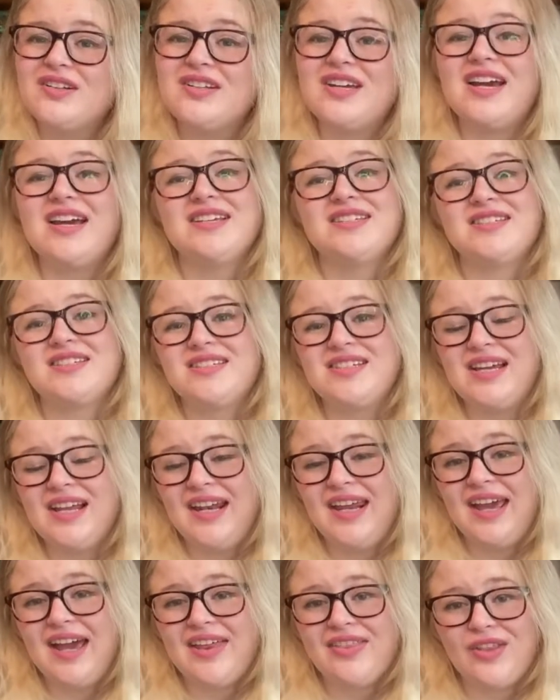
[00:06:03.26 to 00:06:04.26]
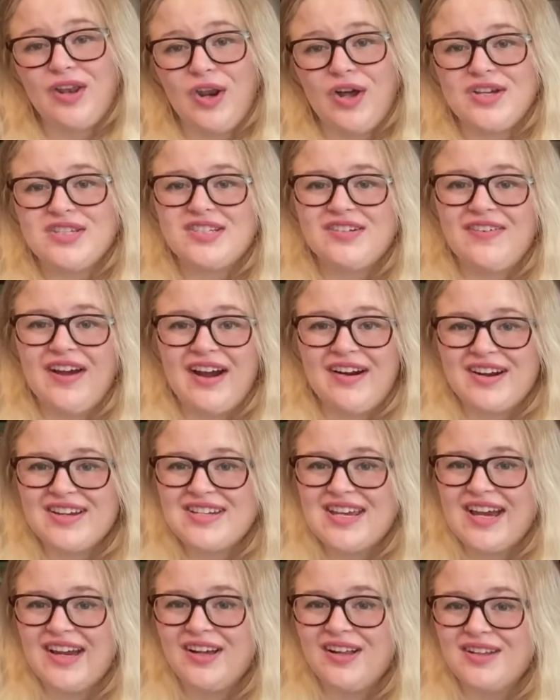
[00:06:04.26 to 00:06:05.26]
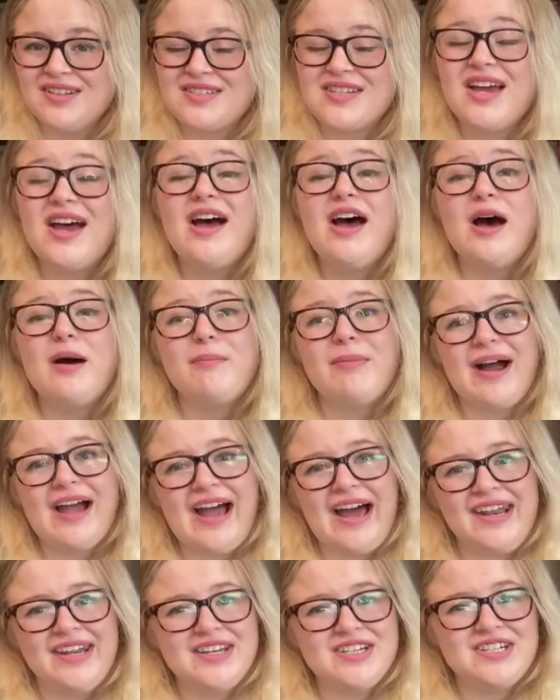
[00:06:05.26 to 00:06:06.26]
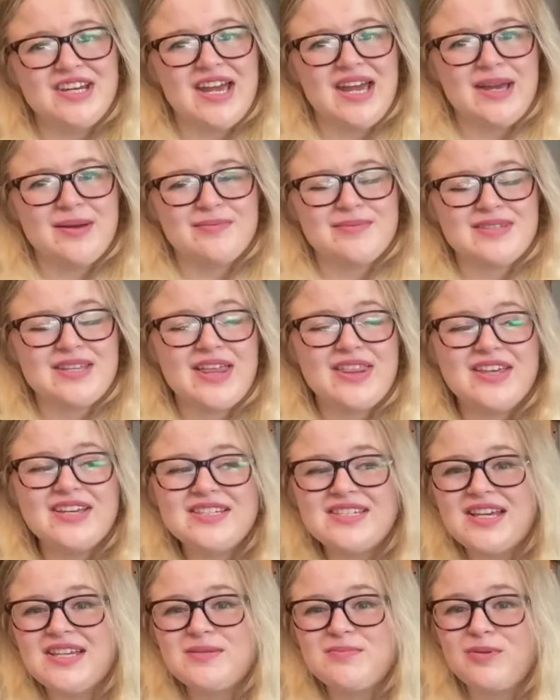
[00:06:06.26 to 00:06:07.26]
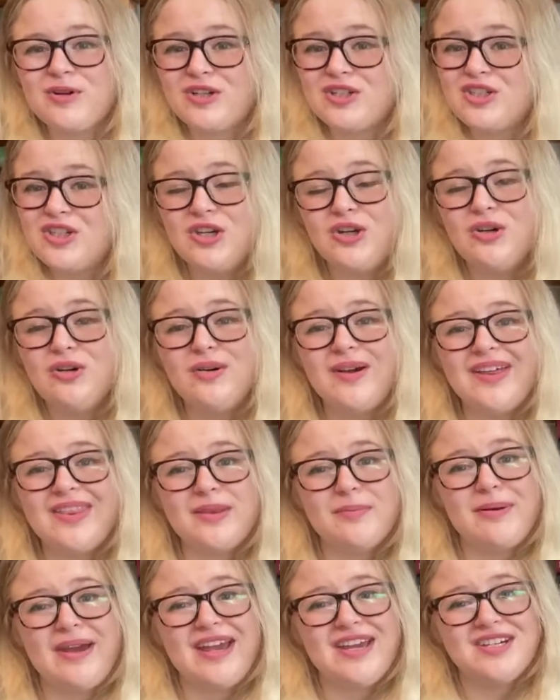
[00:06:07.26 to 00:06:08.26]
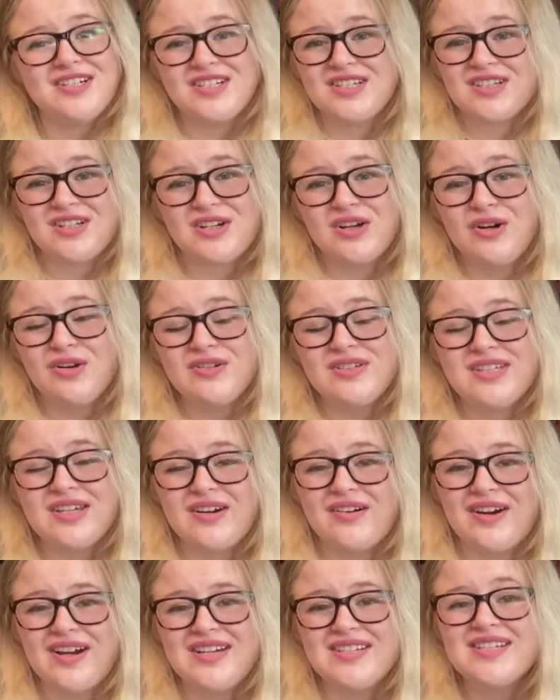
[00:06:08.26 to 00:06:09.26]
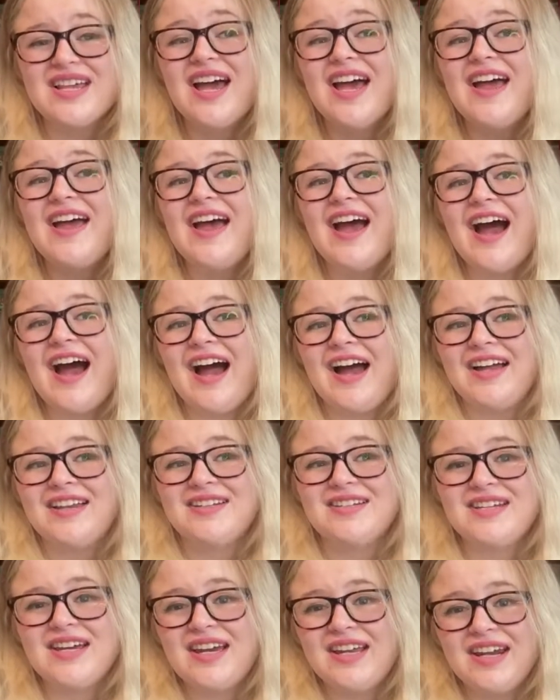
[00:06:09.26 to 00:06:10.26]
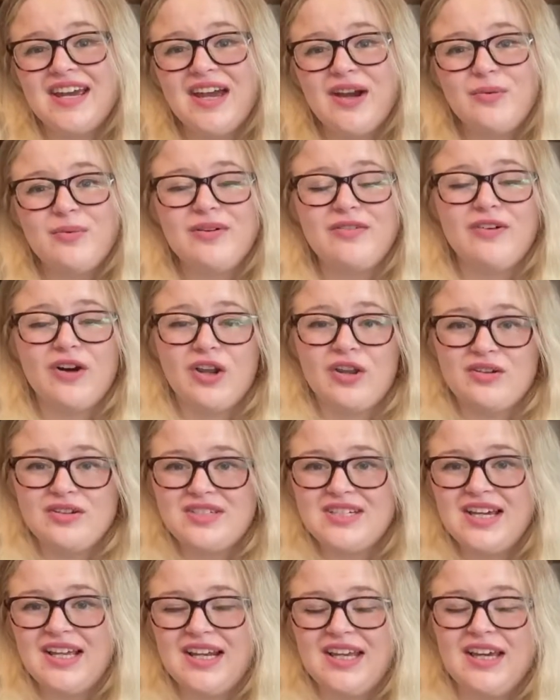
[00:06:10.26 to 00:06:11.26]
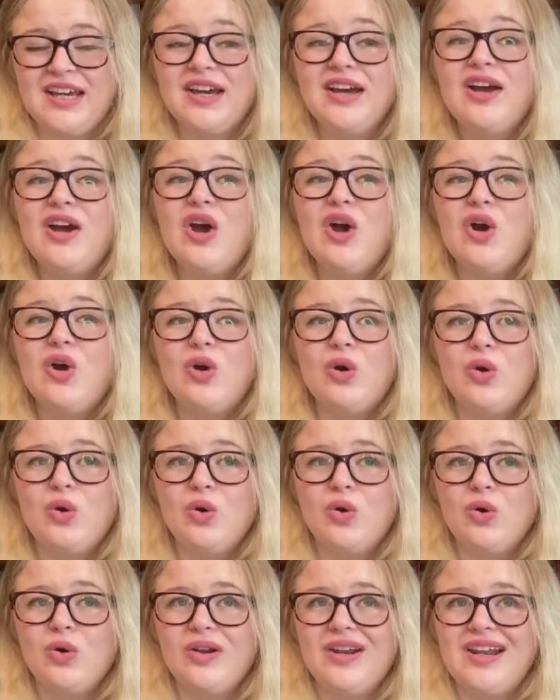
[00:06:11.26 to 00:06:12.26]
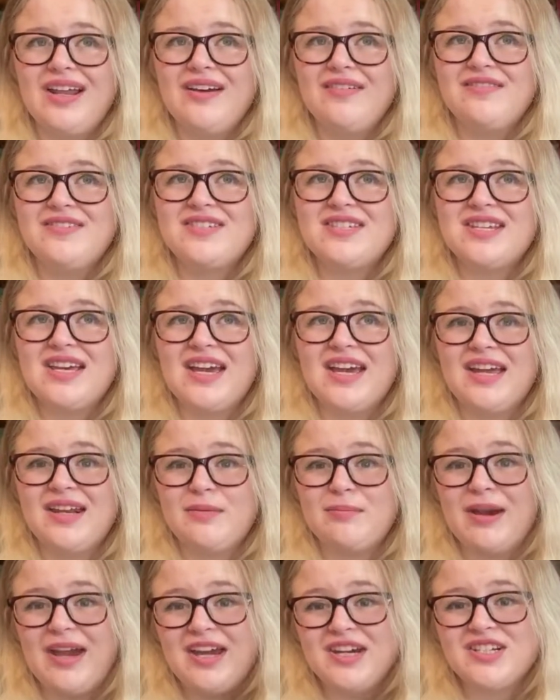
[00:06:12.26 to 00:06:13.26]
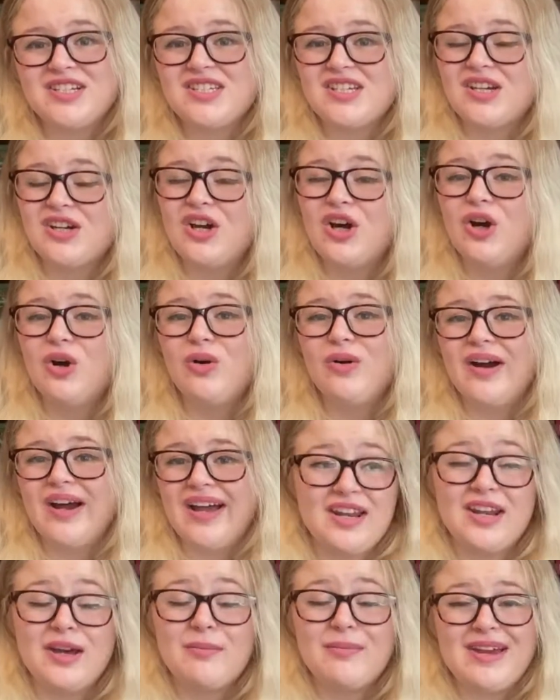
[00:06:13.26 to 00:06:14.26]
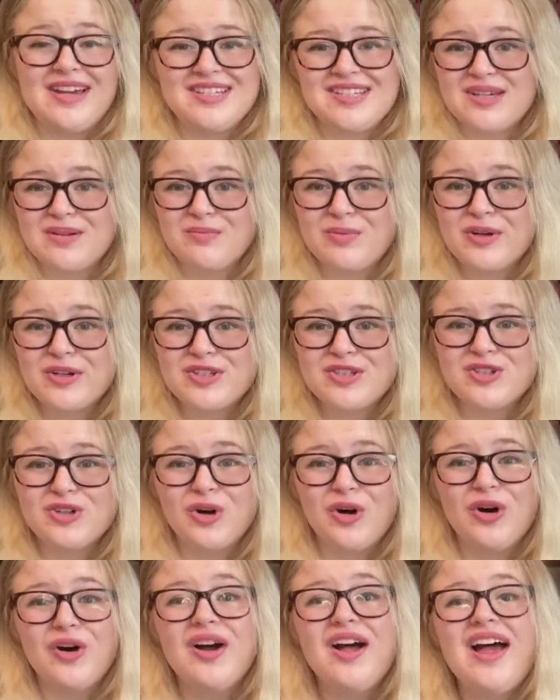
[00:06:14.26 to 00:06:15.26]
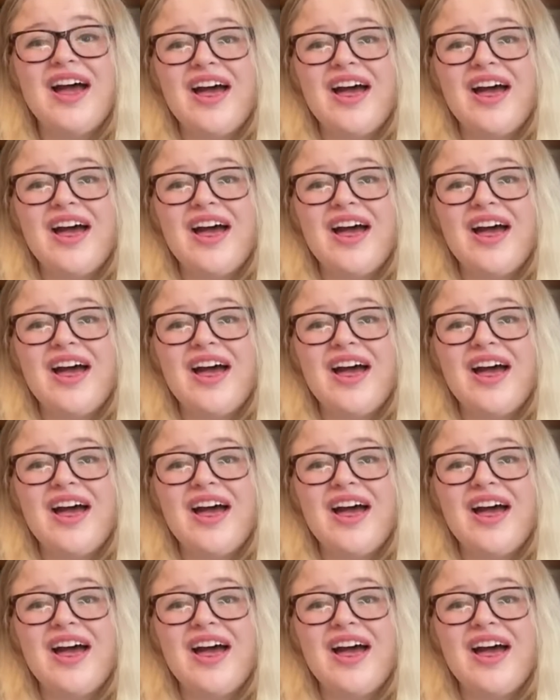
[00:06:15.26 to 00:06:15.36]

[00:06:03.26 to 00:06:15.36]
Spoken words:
is Tilly and the Lost Fairy Tales by Anna James. This is book 2 in the Pages & Co series, and in it we follow Tilly, who lives in Pages & Co, an amazing bookstore